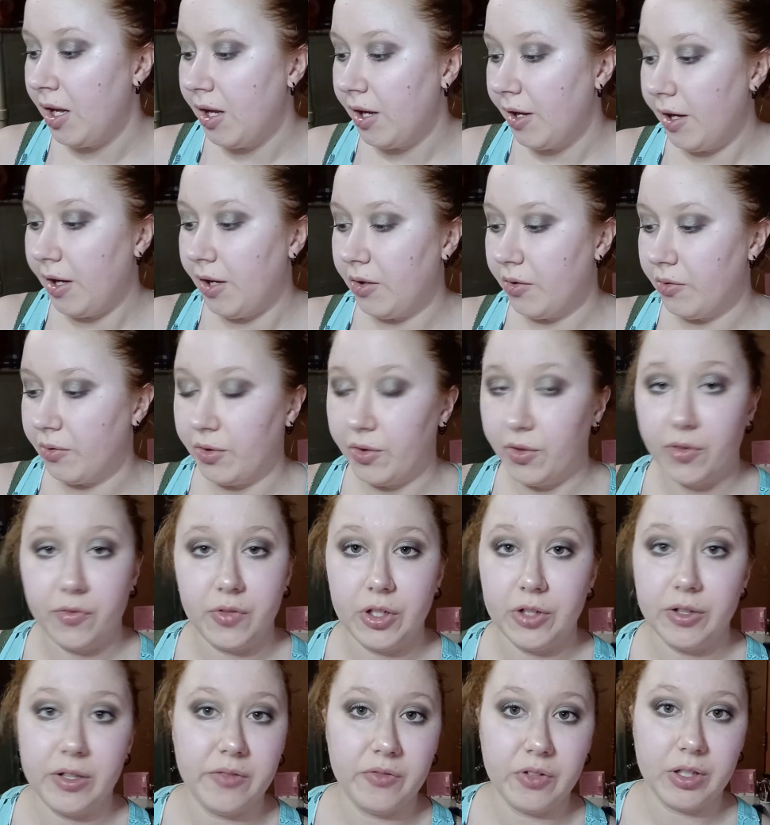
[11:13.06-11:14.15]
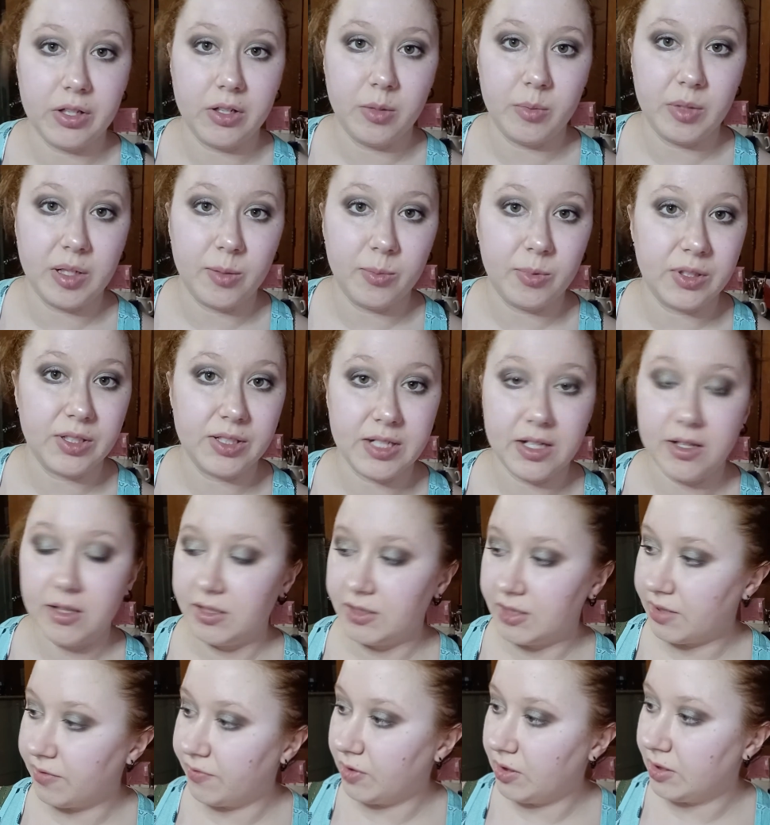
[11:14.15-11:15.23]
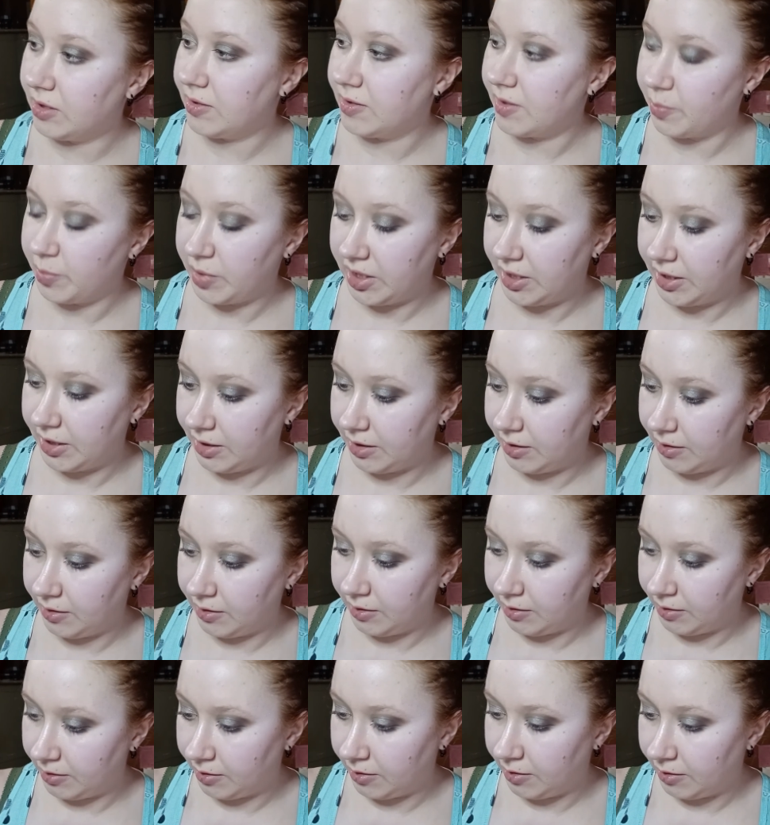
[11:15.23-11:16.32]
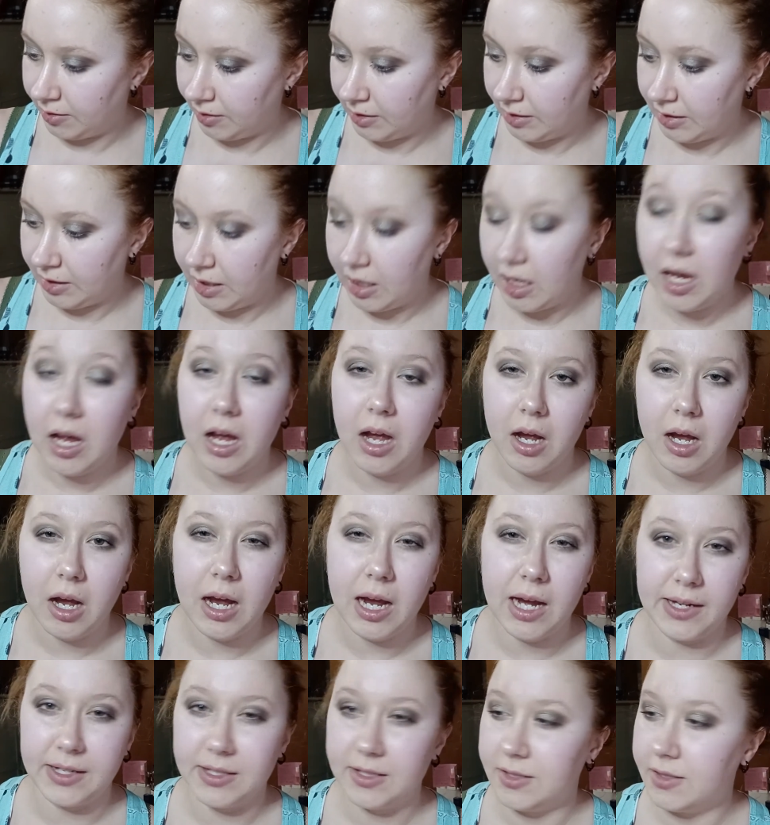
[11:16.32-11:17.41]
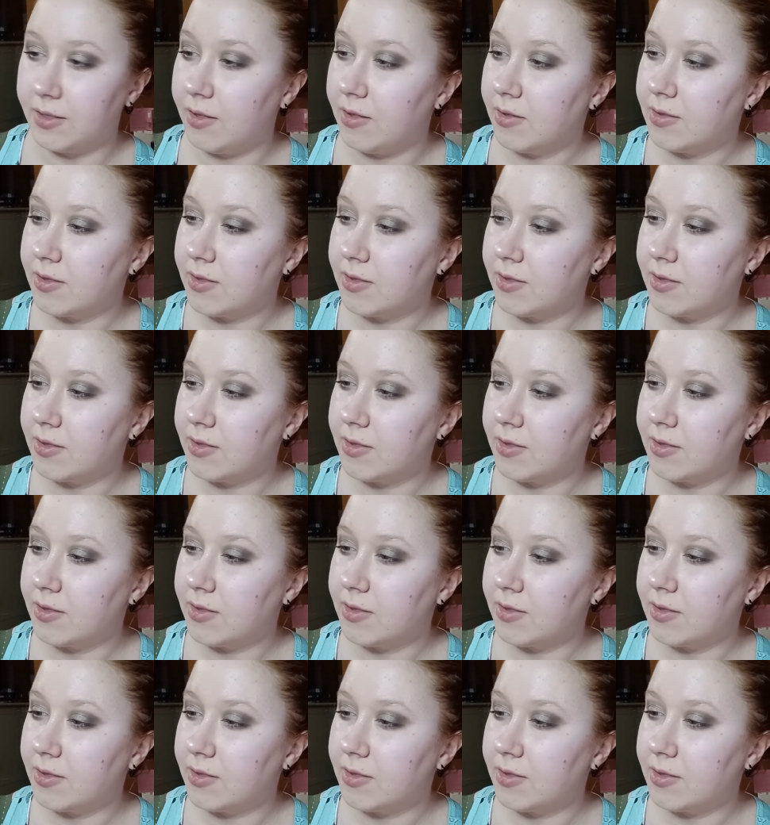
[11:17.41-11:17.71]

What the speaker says: I don't know if you're even going to be able to tell the difference, but I can tell the